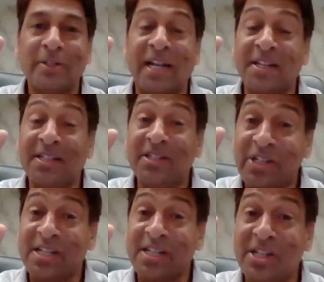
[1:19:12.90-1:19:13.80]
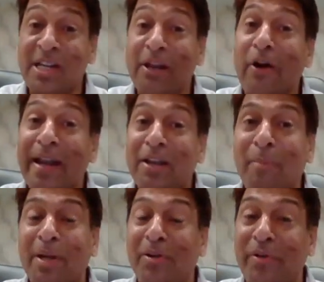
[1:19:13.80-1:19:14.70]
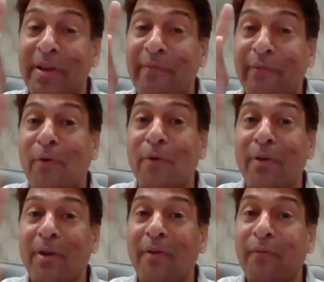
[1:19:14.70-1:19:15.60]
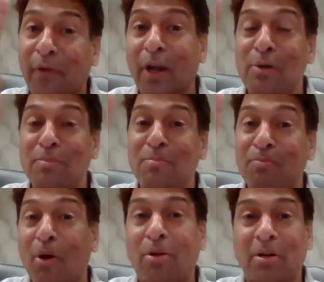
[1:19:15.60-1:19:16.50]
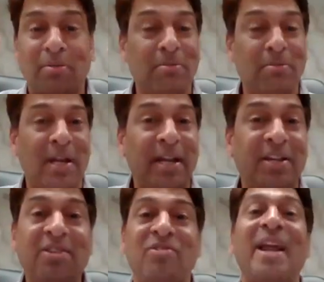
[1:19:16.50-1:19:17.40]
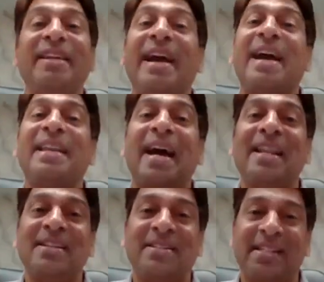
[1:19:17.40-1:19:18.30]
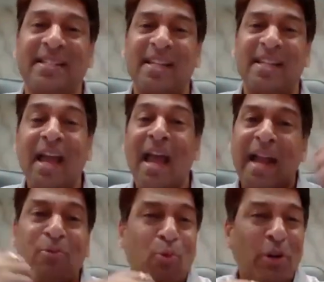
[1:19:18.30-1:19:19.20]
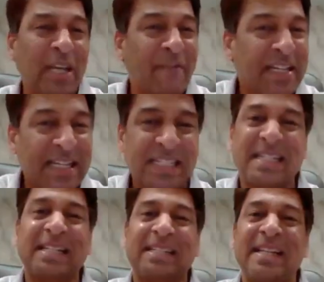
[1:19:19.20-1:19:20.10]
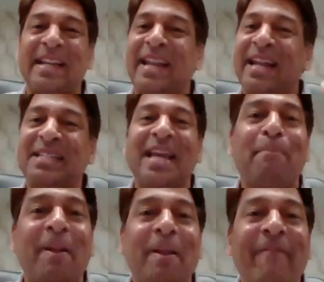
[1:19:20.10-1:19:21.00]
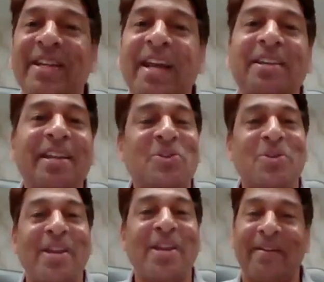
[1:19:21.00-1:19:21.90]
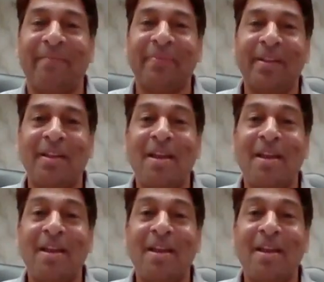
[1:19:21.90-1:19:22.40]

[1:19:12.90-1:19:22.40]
So that is GST law and commentary 4-volume book, a detailed analysis, and whatever discussion and example which I did today